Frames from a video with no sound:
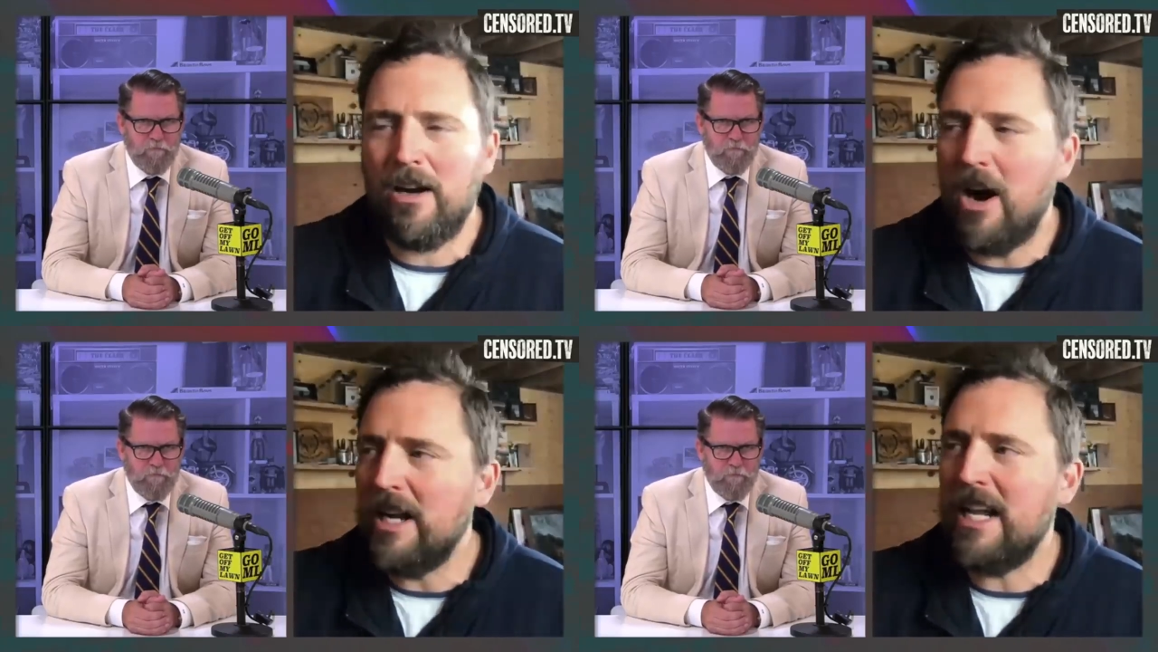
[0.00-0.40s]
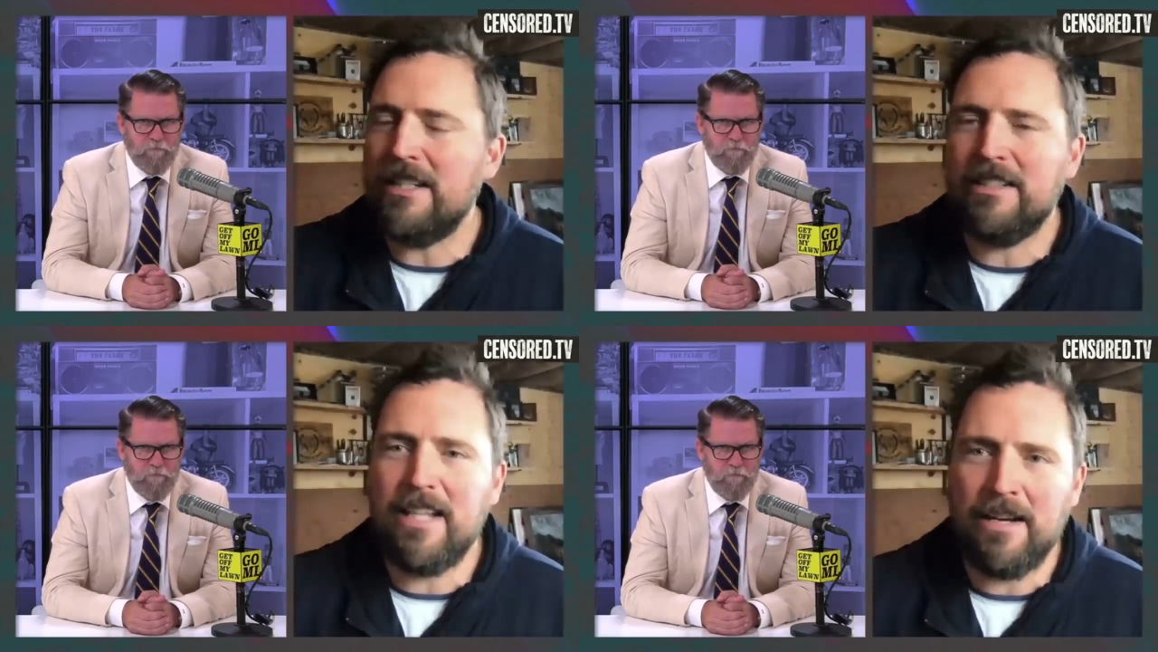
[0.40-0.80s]

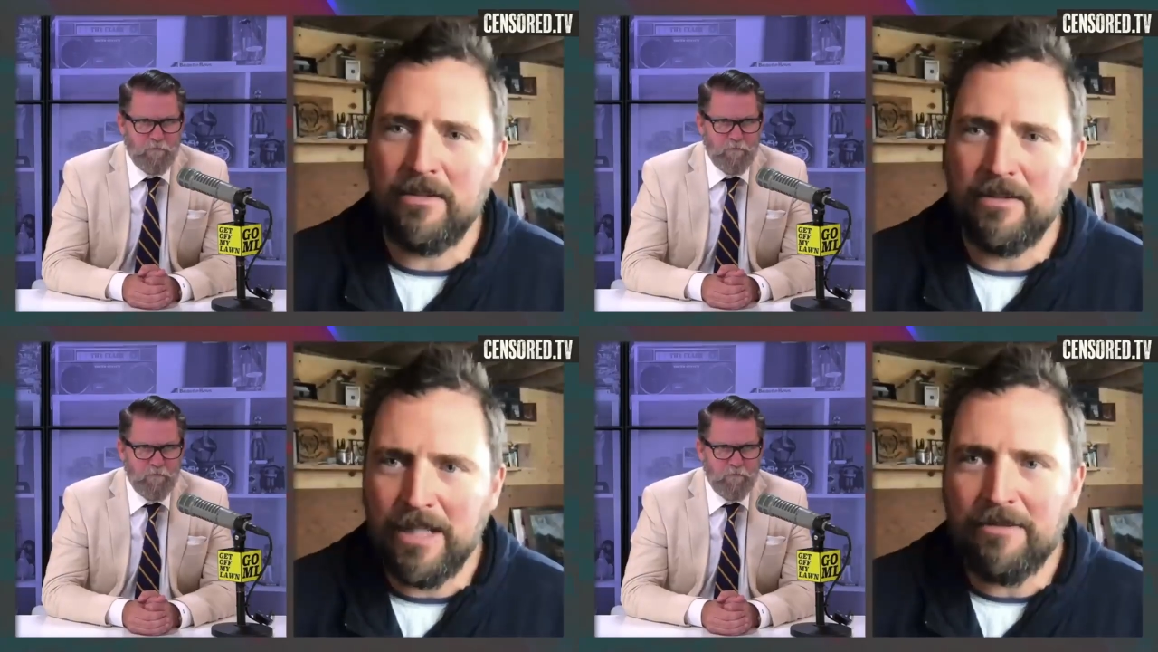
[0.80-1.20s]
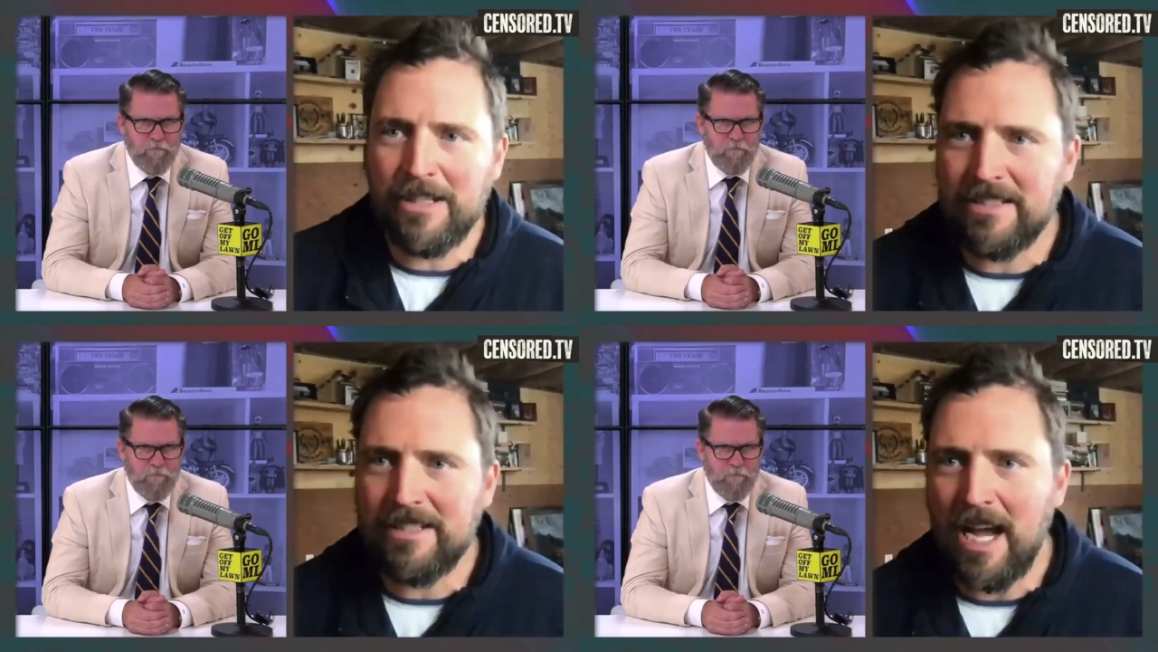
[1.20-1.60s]
Speaker 1: audience than live in
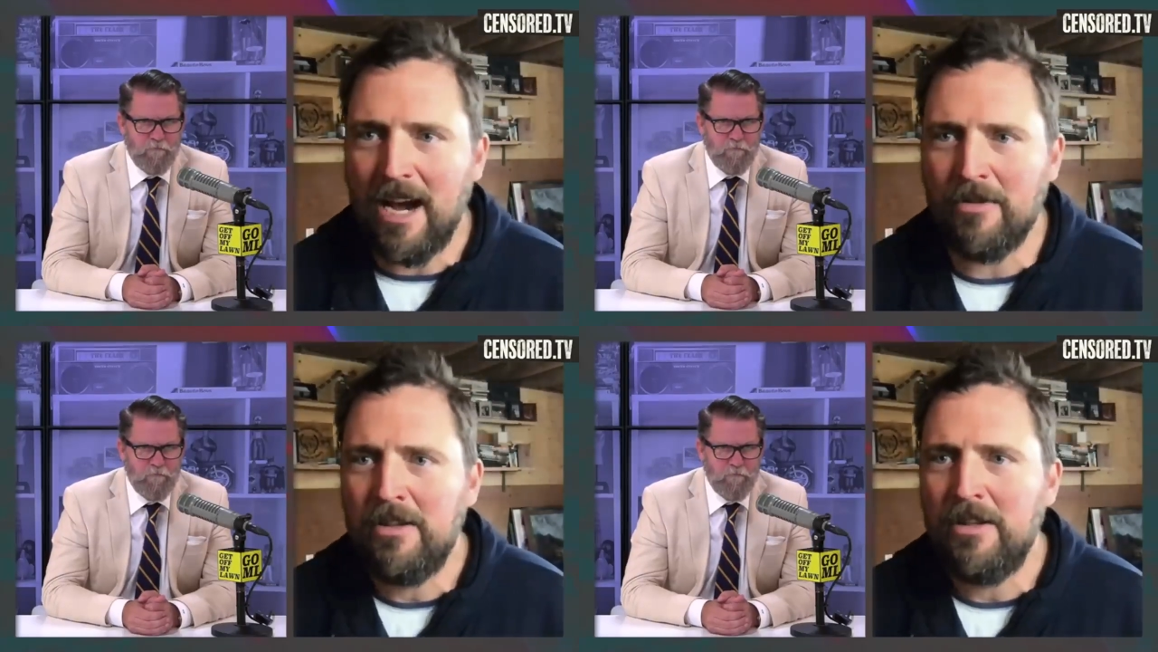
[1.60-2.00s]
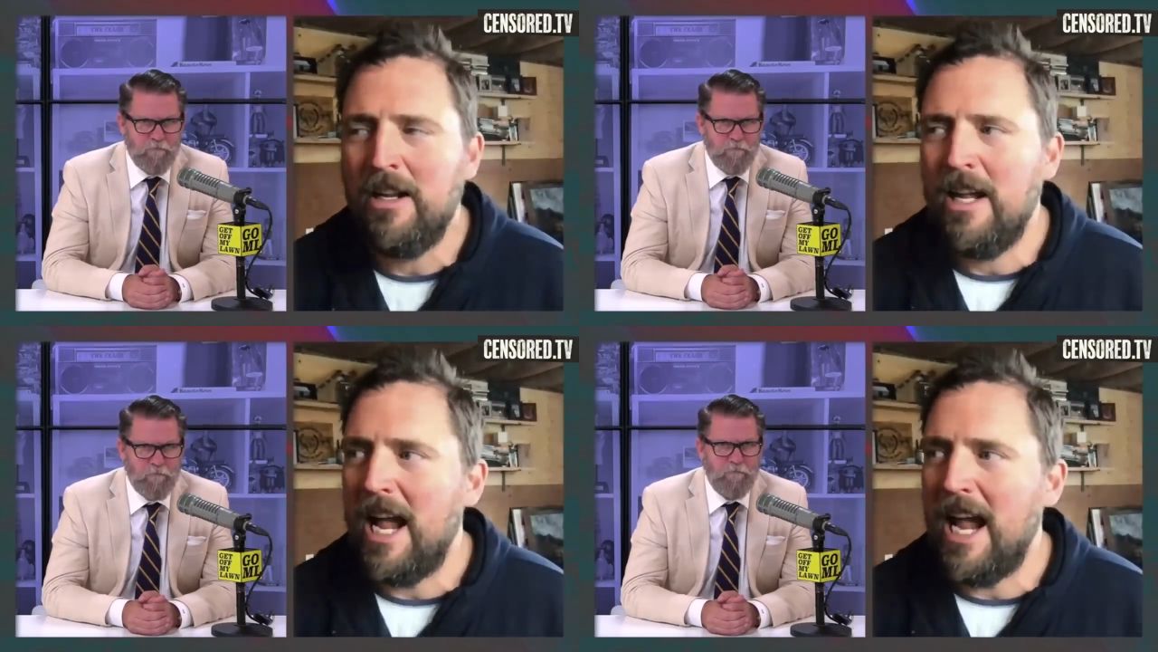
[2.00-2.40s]
the town,
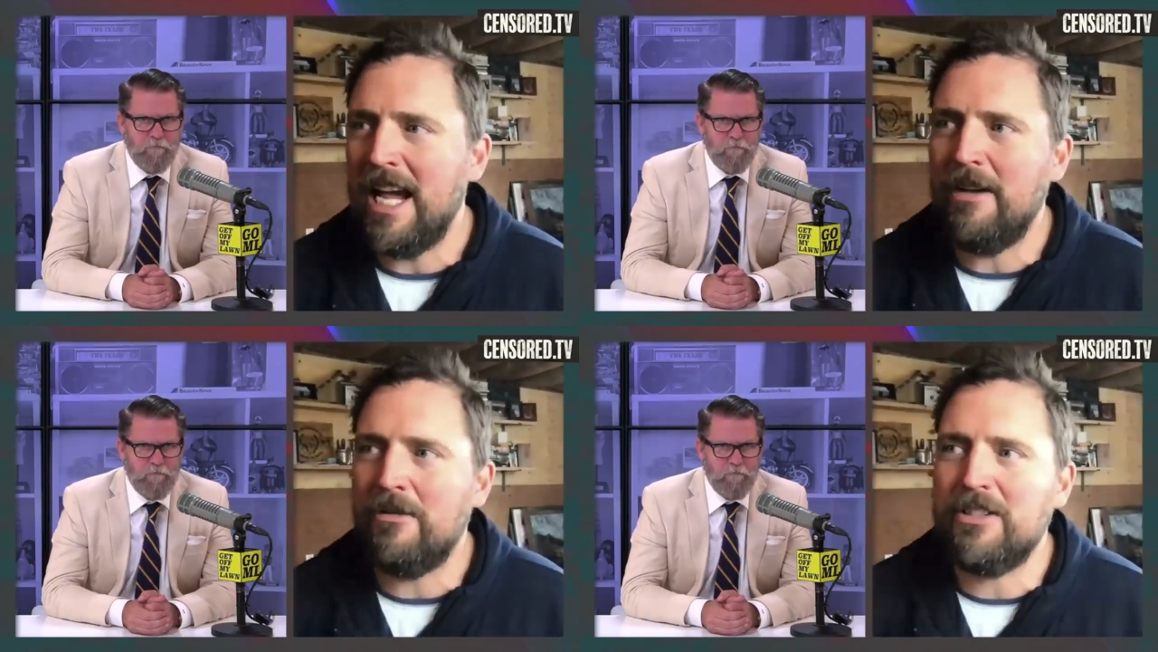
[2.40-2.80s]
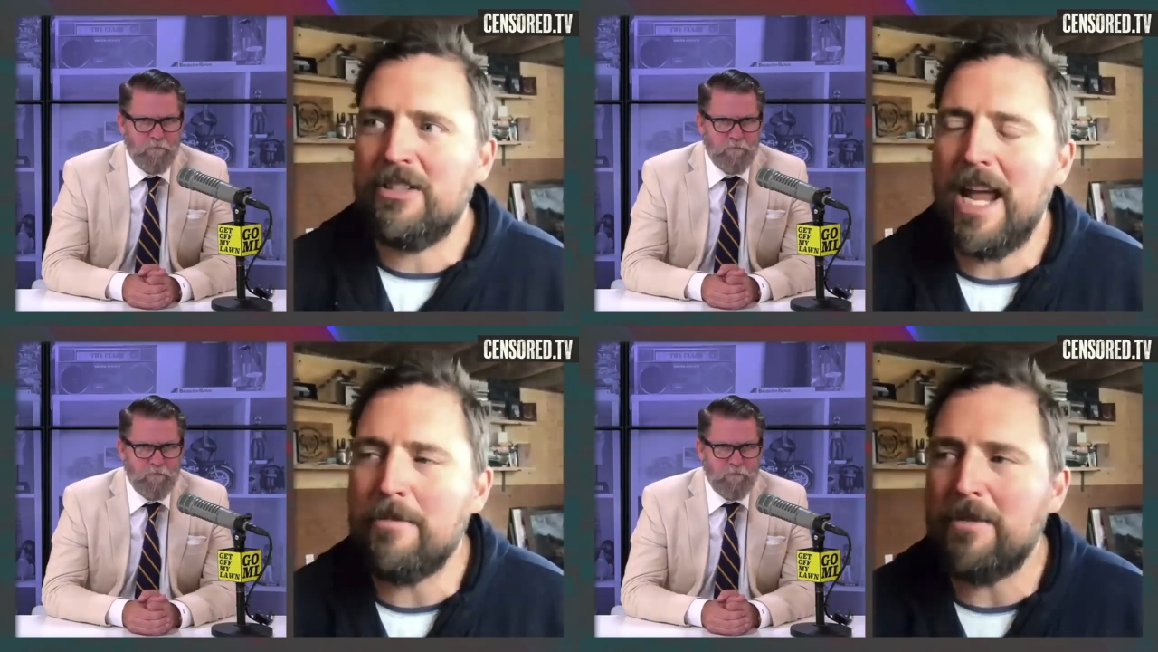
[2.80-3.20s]
and it was
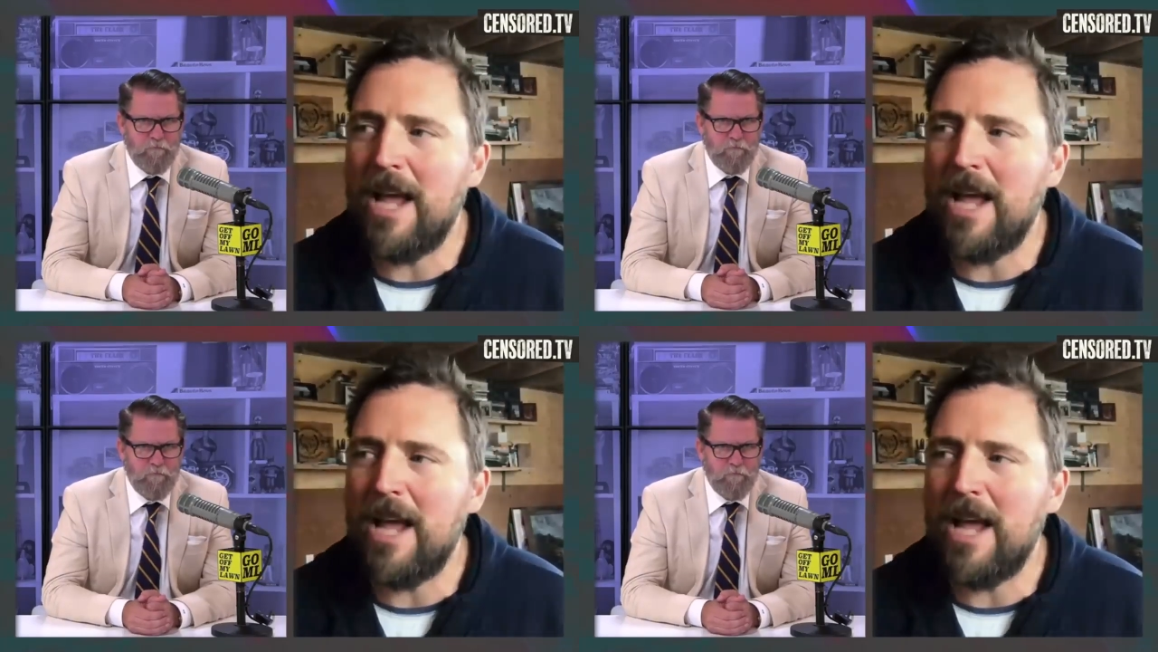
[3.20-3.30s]
taped